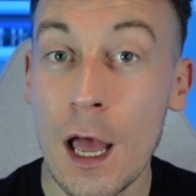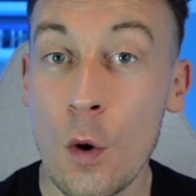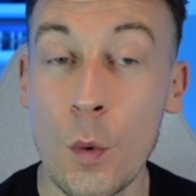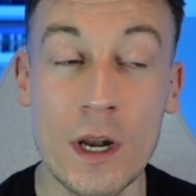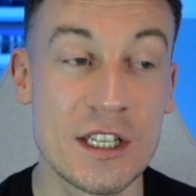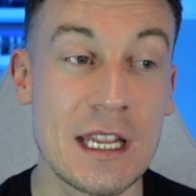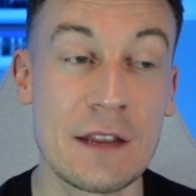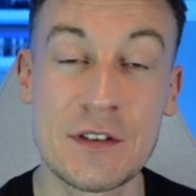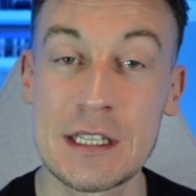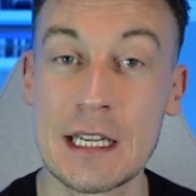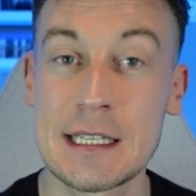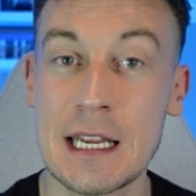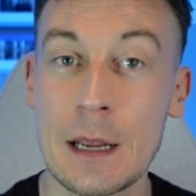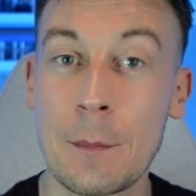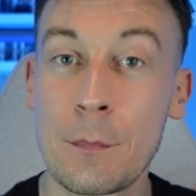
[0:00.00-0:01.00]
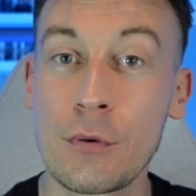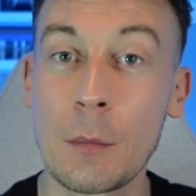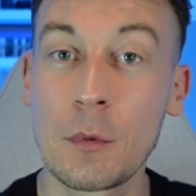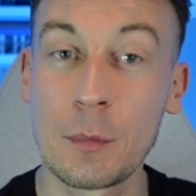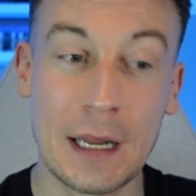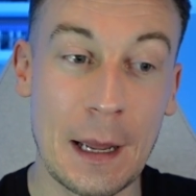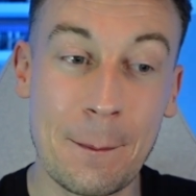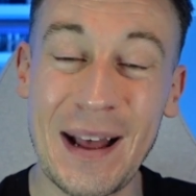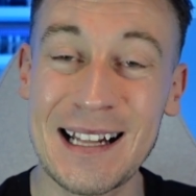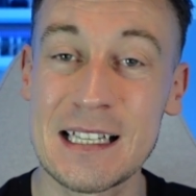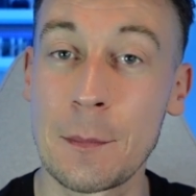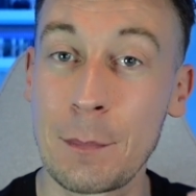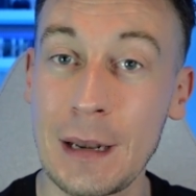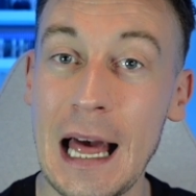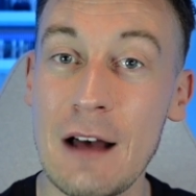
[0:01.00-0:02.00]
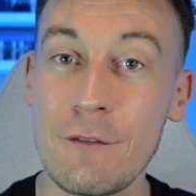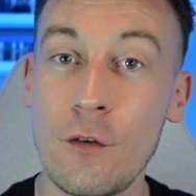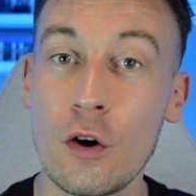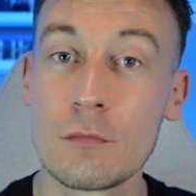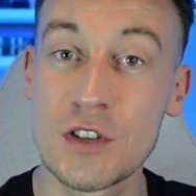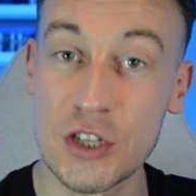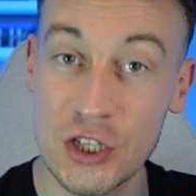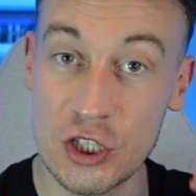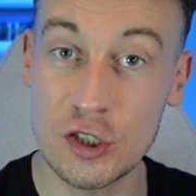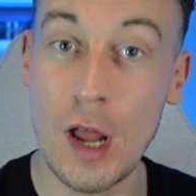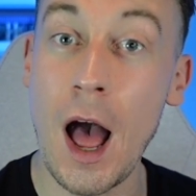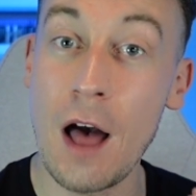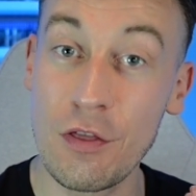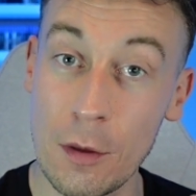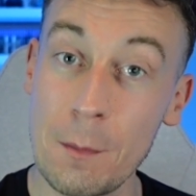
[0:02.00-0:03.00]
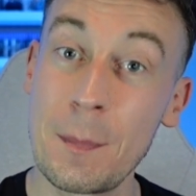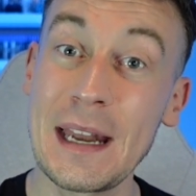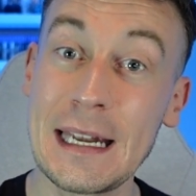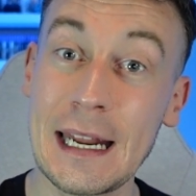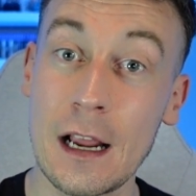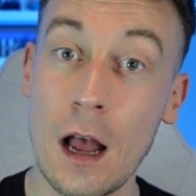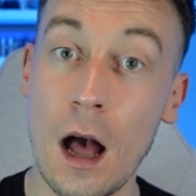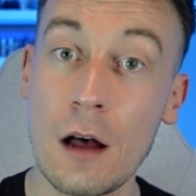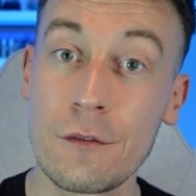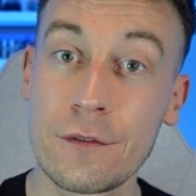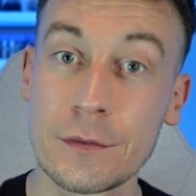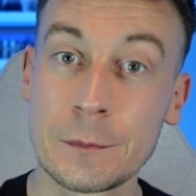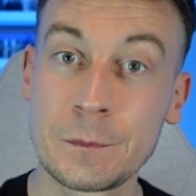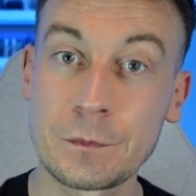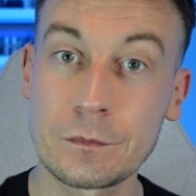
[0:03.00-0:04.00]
which gives City probably a better platform to start the bidding off